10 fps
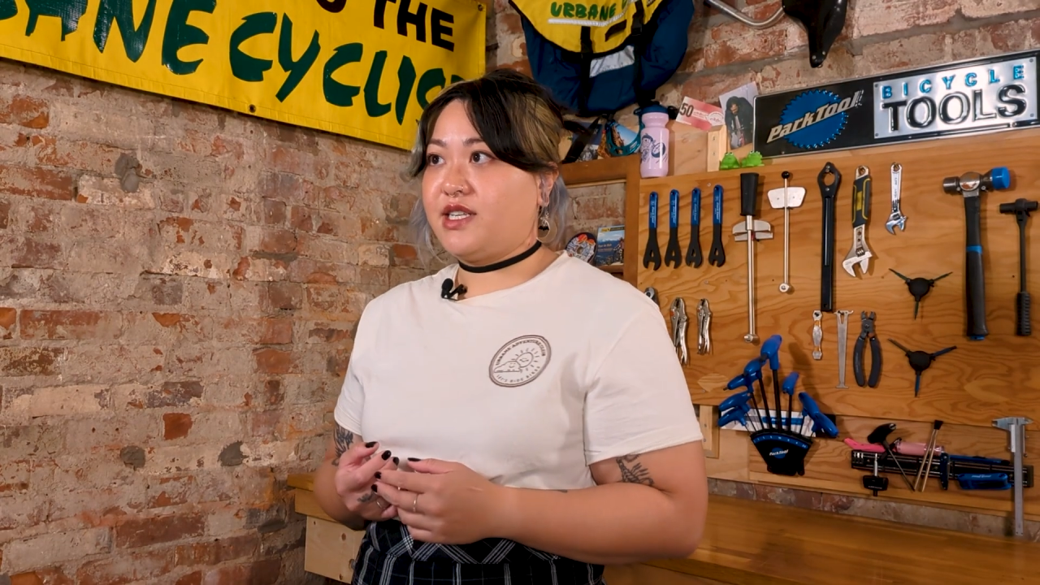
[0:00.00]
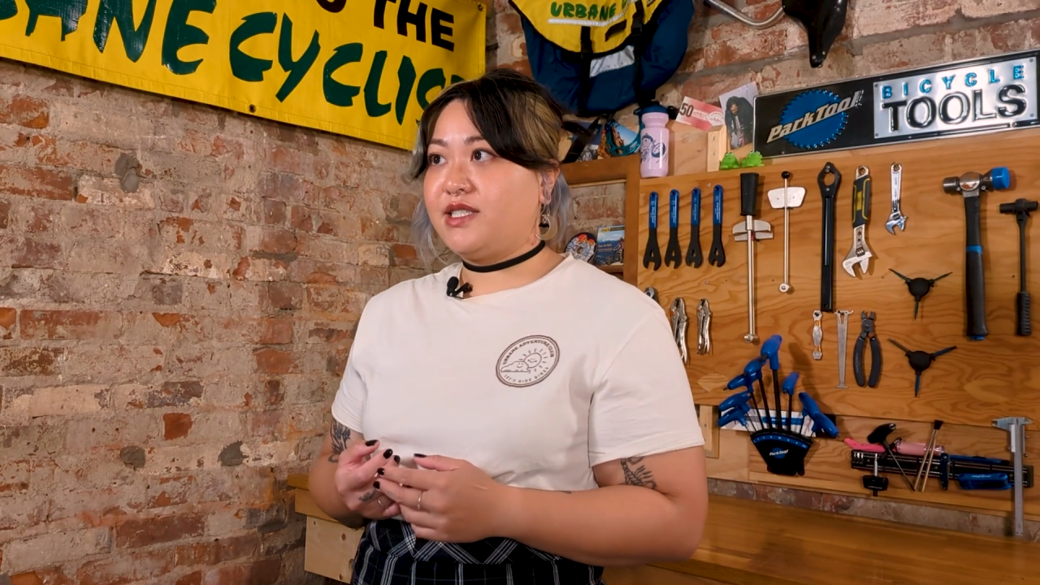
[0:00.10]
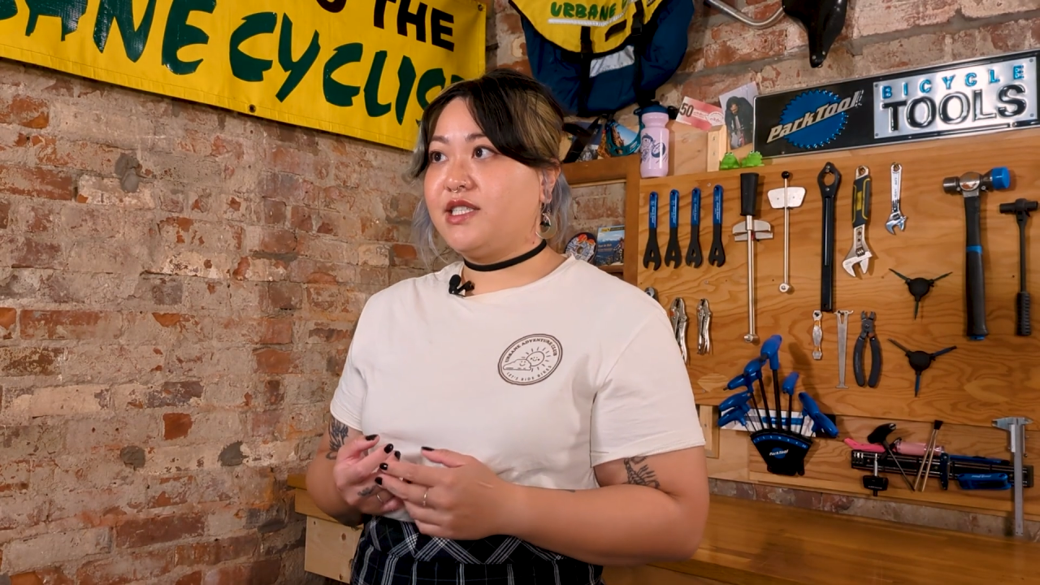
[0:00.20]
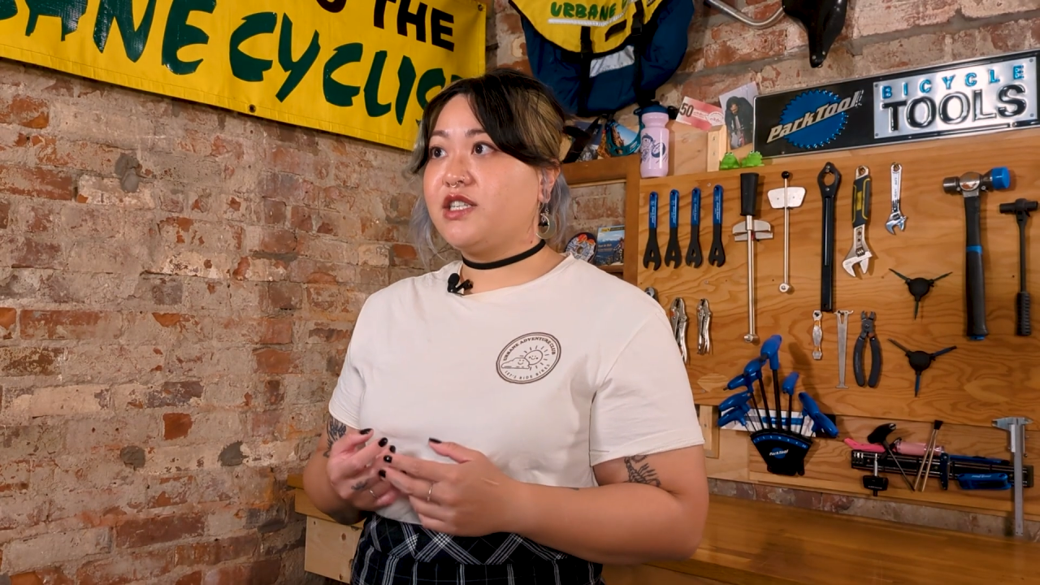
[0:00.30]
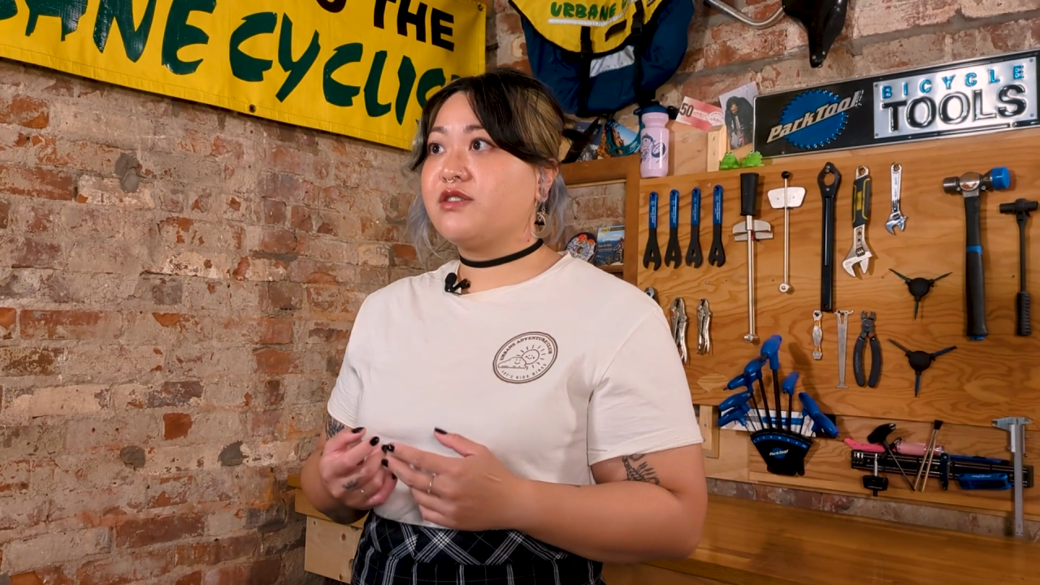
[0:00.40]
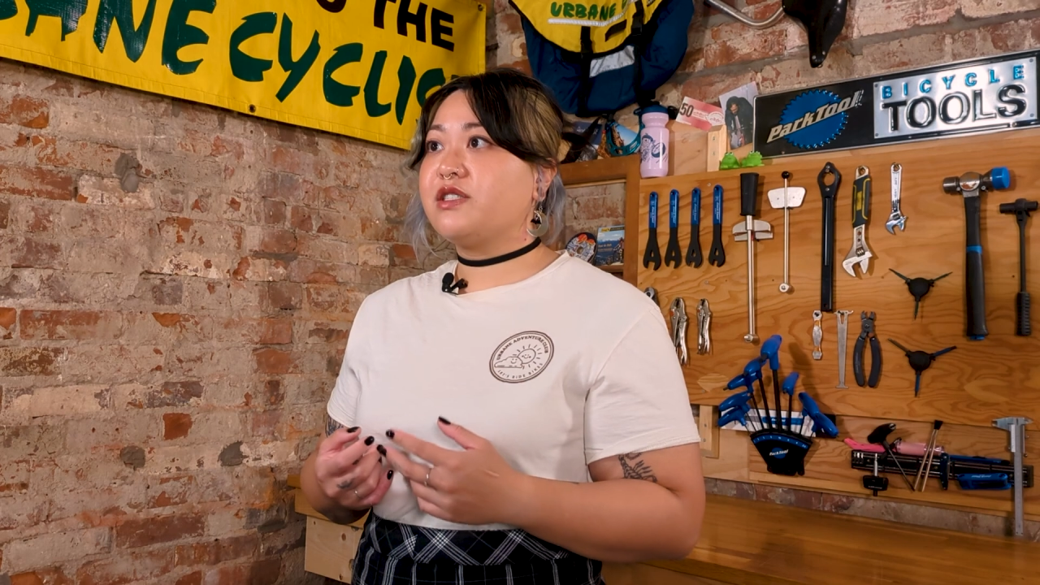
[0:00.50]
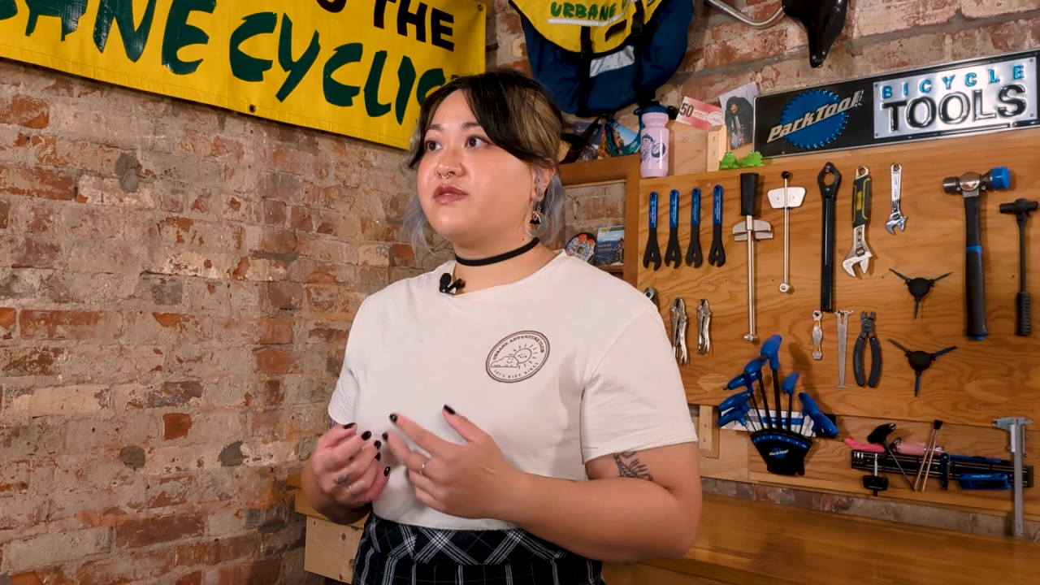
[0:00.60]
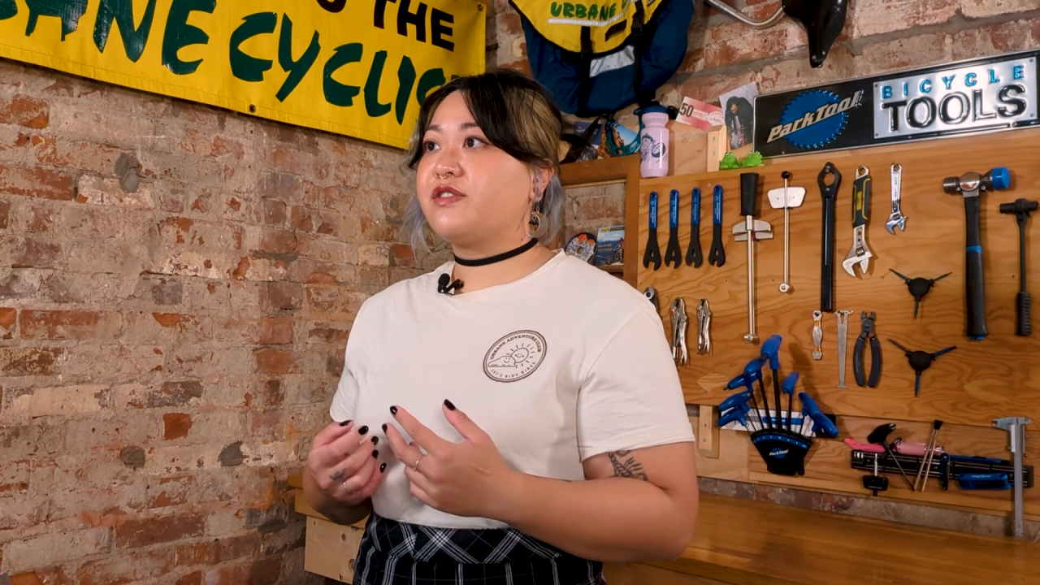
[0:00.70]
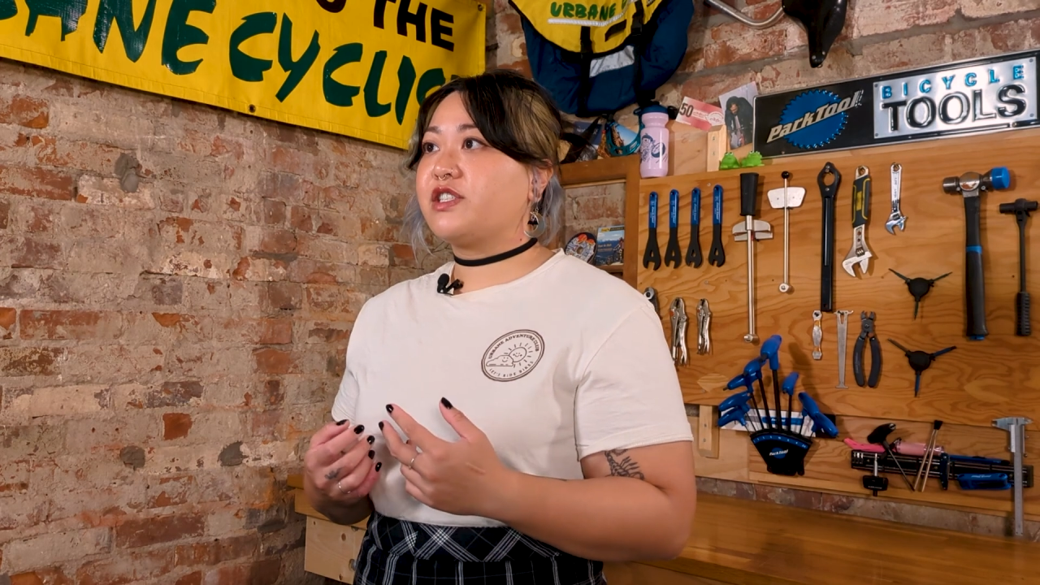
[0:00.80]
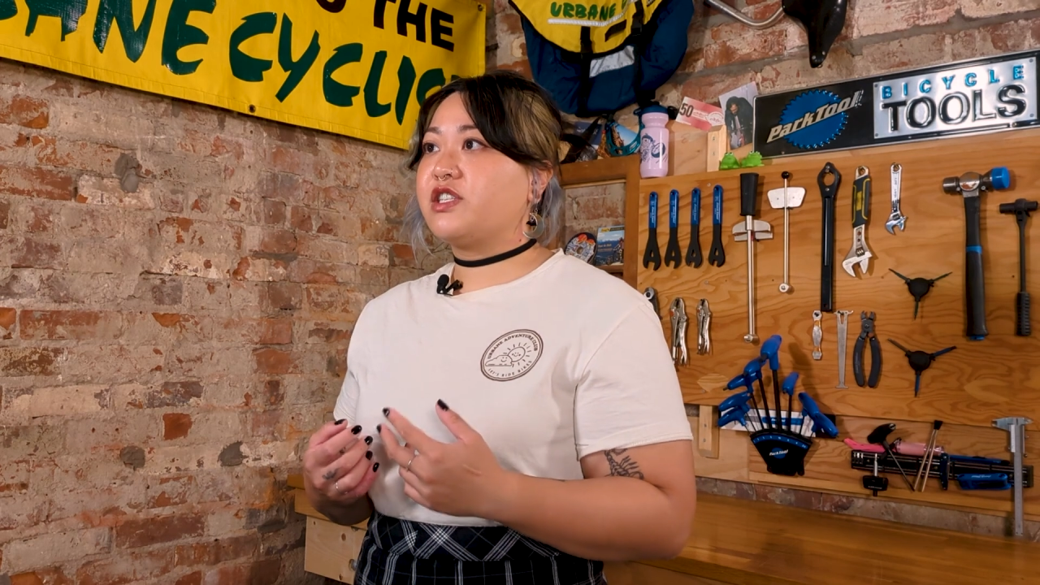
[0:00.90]
like decreased
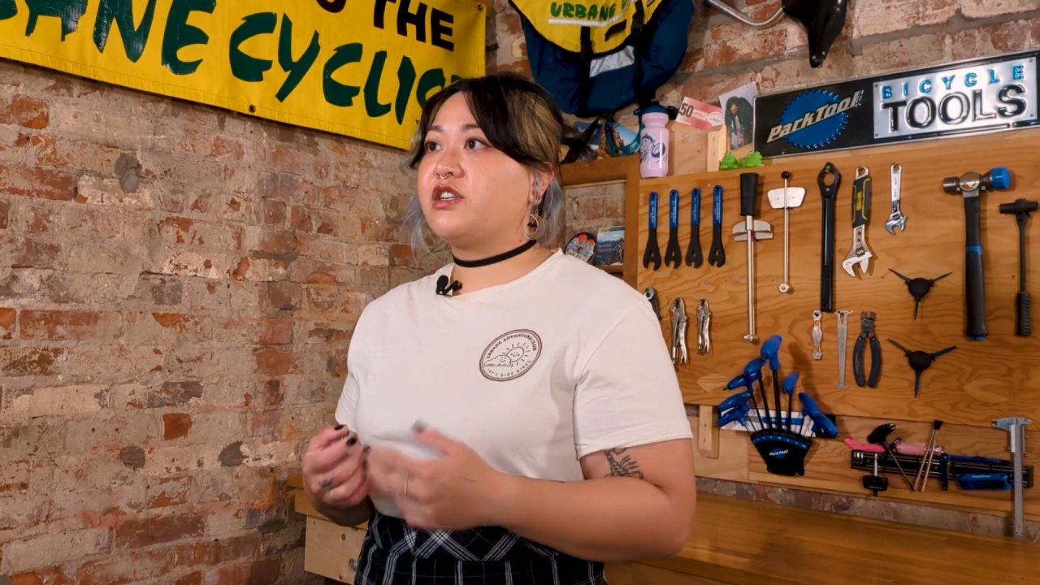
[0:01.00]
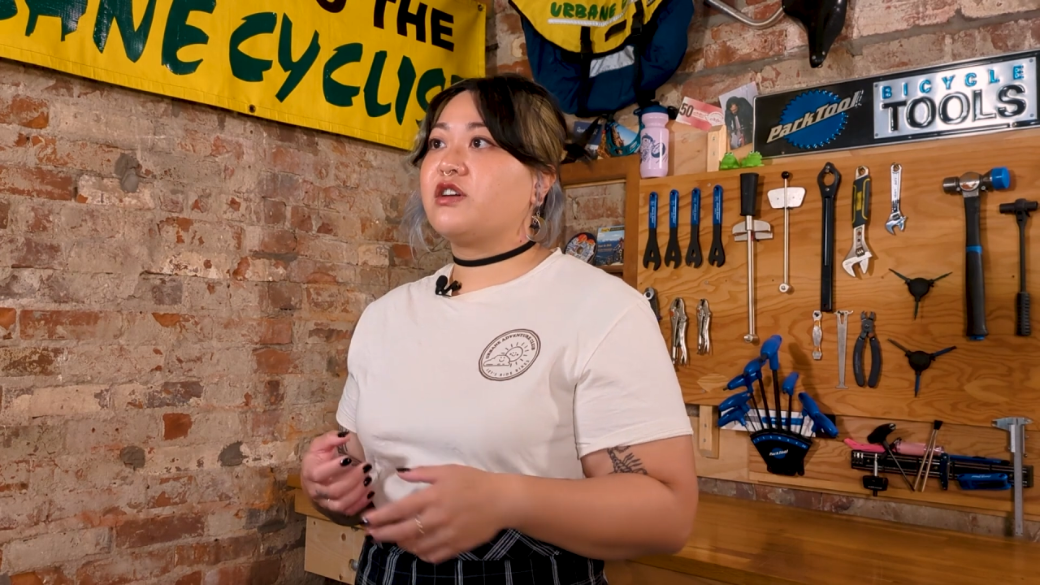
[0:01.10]
friction